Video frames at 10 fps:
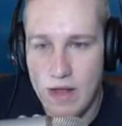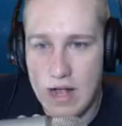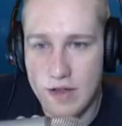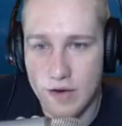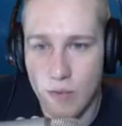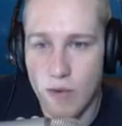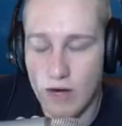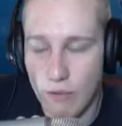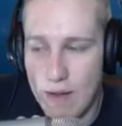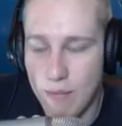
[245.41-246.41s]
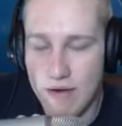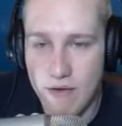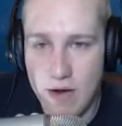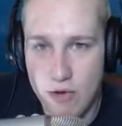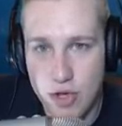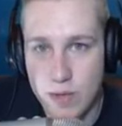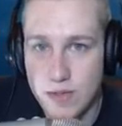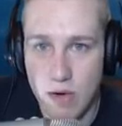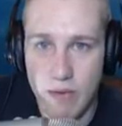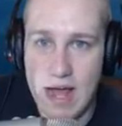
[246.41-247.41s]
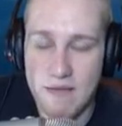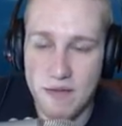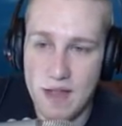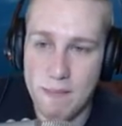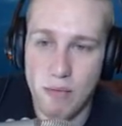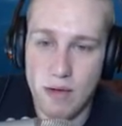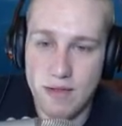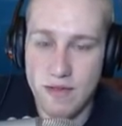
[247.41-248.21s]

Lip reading: and you're going to want to grab whatever energy you don't have at that point.